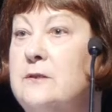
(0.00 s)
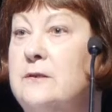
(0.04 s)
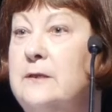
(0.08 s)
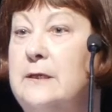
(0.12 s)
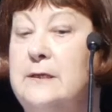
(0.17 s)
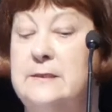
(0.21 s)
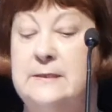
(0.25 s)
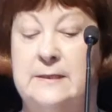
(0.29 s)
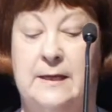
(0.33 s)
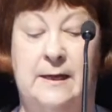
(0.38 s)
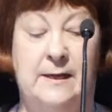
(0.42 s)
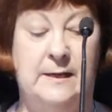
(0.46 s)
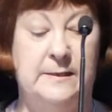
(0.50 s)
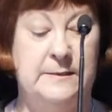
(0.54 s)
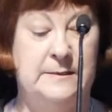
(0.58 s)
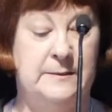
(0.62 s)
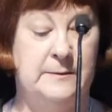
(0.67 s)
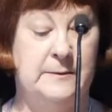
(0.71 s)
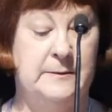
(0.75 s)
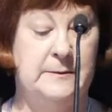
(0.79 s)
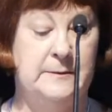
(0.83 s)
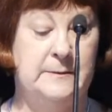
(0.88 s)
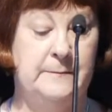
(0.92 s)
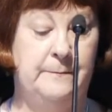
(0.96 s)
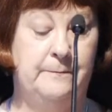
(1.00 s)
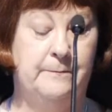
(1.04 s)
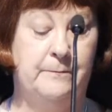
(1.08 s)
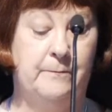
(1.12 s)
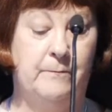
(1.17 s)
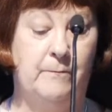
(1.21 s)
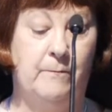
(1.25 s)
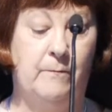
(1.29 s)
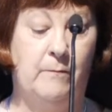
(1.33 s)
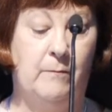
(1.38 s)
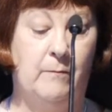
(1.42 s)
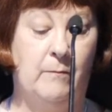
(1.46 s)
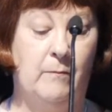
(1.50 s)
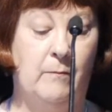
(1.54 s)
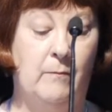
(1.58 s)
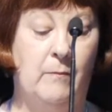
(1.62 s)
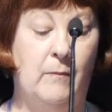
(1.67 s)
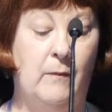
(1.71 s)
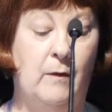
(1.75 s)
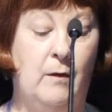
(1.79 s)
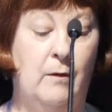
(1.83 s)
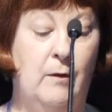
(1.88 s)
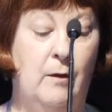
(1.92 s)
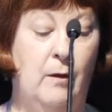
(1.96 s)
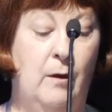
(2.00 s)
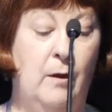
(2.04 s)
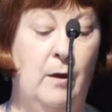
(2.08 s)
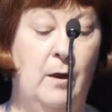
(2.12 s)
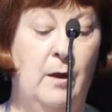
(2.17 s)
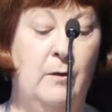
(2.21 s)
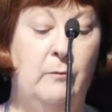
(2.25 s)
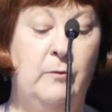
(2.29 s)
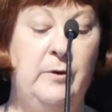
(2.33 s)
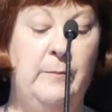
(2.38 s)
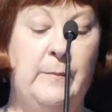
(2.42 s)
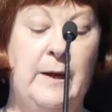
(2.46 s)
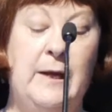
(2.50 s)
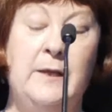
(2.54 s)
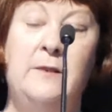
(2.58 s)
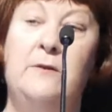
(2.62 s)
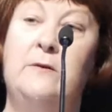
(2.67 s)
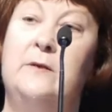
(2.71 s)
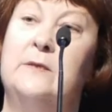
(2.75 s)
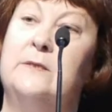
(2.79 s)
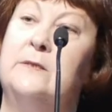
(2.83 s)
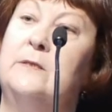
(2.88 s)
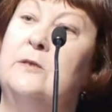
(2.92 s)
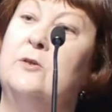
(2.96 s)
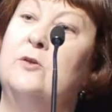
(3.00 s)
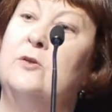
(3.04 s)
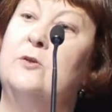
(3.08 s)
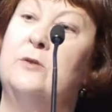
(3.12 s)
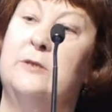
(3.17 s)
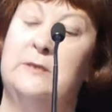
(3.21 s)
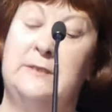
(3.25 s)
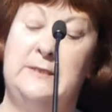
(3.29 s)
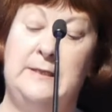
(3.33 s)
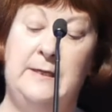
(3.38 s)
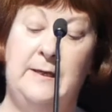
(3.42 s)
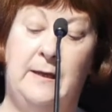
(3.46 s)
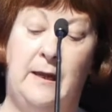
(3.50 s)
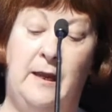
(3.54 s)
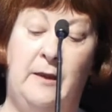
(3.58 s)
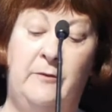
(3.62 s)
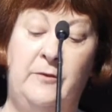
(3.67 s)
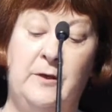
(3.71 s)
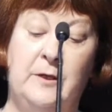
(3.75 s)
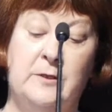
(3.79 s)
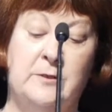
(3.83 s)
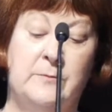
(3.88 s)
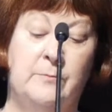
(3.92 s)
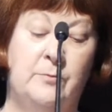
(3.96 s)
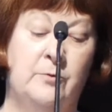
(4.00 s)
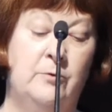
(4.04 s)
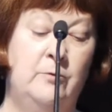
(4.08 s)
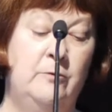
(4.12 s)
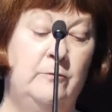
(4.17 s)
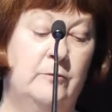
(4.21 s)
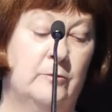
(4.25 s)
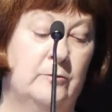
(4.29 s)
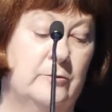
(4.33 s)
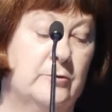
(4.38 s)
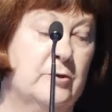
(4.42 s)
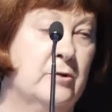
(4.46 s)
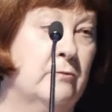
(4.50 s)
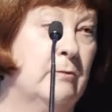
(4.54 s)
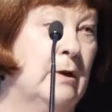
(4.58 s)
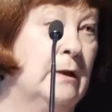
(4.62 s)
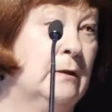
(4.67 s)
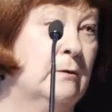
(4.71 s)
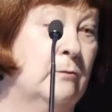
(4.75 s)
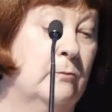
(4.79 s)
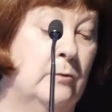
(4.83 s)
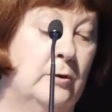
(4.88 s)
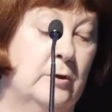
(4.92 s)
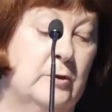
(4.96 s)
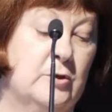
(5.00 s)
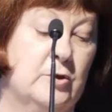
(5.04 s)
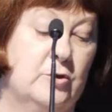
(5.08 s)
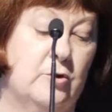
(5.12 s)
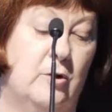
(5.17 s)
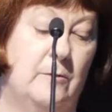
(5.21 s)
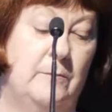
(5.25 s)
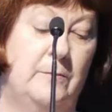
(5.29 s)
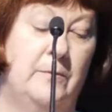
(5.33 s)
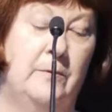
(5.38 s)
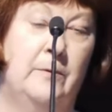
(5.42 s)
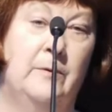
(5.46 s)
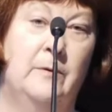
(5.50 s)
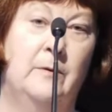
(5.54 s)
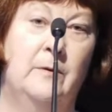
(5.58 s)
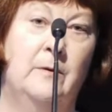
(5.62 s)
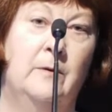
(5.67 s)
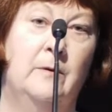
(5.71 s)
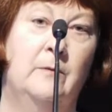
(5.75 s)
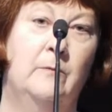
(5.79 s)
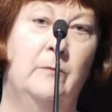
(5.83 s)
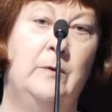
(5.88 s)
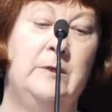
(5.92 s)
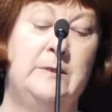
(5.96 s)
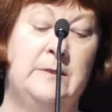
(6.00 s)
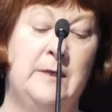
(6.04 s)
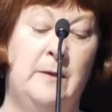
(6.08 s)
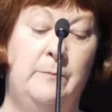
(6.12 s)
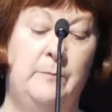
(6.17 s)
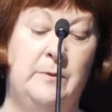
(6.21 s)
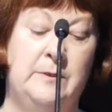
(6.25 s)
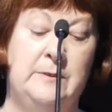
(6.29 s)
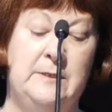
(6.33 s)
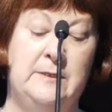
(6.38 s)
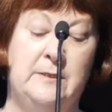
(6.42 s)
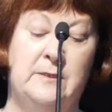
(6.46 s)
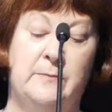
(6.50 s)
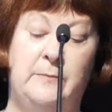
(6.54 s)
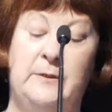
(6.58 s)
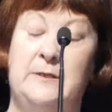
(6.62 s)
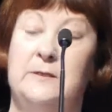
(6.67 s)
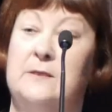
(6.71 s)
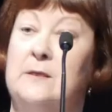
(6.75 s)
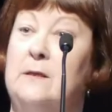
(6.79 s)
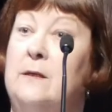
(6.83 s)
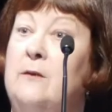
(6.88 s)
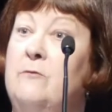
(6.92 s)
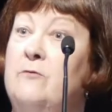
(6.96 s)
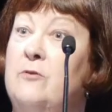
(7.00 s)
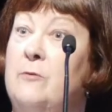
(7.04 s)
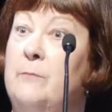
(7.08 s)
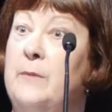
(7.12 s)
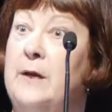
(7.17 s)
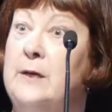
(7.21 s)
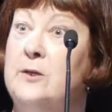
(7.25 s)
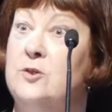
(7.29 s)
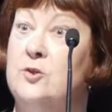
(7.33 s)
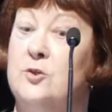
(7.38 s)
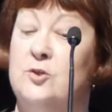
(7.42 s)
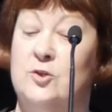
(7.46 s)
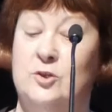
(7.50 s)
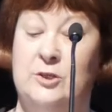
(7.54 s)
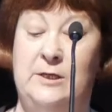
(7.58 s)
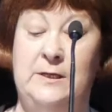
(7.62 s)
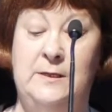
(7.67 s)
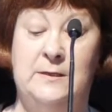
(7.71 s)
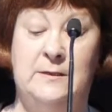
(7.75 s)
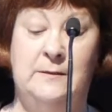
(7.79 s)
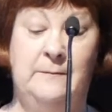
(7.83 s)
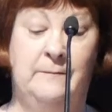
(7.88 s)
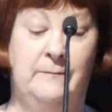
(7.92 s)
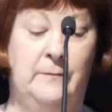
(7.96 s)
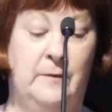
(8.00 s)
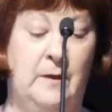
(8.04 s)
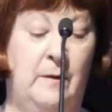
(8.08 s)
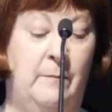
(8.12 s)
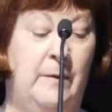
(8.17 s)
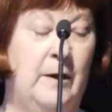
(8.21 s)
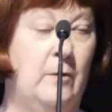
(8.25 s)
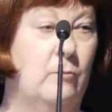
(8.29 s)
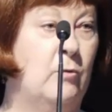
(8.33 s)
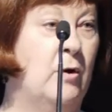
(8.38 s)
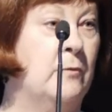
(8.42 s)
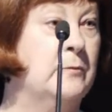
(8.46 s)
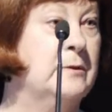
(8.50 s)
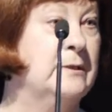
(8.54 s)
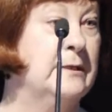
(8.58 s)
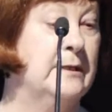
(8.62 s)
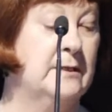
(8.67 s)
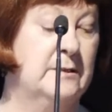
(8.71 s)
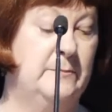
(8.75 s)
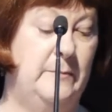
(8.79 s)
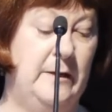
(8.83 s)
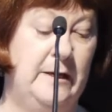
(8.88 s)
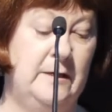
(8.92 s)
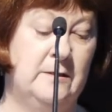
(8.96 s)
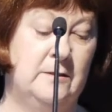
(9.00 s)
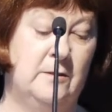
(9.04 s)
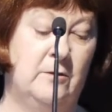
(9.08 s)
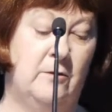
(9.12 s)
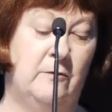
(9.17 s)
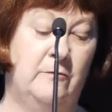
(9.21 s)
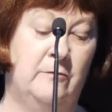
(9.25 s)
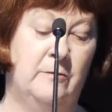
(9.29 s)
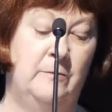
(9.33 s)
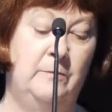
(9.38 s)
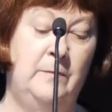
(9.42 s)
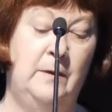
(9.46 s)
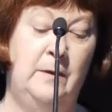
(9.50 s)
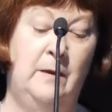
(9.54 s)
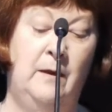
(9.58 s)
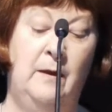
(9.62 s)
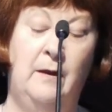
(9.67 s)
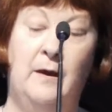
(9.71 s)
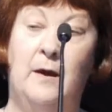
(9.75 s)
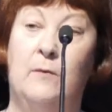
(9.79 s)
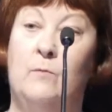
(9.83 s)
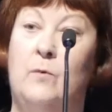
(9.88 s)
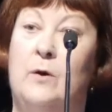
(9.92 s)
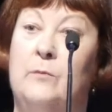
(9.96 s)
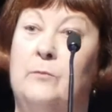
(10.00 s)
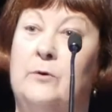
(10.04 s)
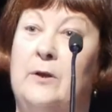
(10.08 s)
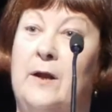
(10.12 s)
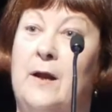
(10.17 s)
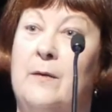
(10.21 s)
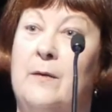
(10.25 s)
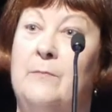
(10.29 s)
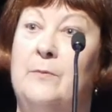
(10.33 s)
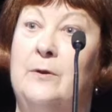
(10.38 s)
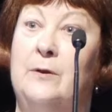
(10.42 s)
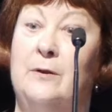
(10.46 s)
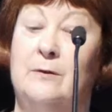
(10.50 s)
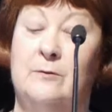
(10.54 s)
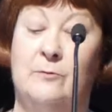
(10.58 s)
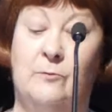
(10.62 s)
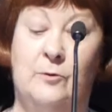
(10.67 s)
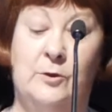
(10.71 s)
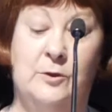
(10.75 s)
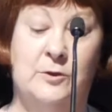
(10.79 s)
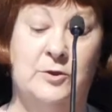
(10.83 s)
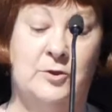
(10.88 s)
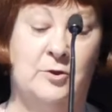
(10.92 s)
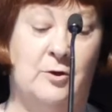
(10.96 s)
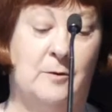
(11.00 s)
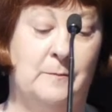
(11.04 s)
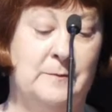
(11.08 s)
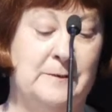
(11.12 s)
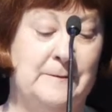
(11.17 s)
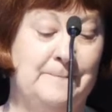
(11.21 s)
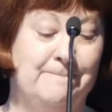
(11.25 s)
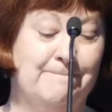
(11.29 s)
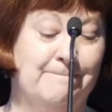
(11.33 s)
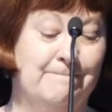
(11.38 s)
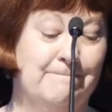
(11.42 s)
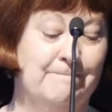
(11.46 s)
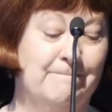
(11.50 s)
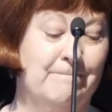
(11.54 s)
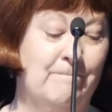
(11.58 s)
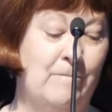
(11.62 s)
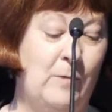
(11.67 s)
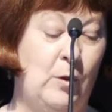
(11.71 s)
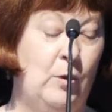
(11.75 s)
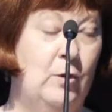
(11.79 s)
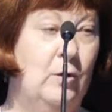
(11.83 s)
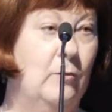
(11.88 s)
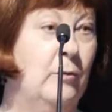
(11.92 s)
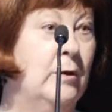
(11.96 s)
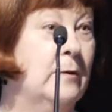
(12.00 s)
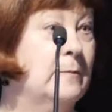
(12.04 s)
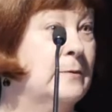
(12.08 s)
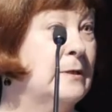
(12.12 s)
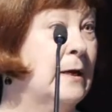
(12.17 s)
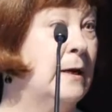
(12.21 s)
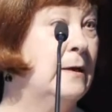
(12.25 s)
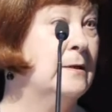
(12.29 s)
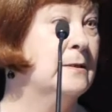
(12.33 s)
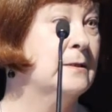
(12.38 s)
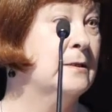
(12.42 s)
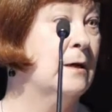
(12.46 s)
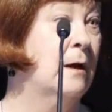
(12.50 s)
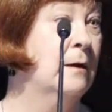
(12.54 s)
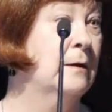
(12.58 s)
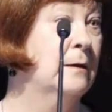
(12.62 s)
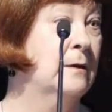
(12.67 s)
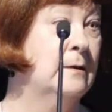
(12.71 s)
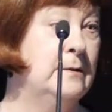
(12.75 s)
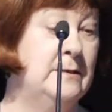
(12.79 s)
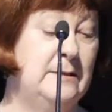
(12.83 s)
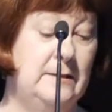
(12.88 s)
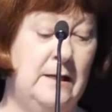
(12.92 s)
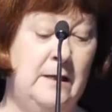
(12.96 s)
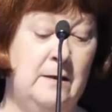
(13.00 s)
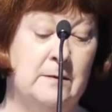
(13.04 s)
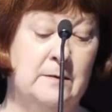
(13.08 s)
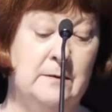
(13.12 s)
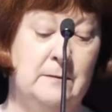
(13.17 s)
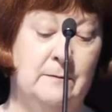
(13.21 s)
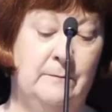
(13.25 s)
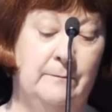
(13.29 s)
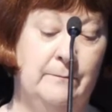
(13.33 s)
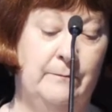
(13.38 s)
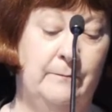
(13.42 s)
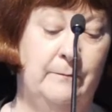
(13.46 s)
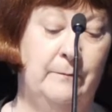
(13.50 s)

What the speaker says: to these cases. We made the decision to seek ethics approval to run the workshop. We sent participants an information sheet about what was expected of them and what would happen in the workshops. We obtained signed consent.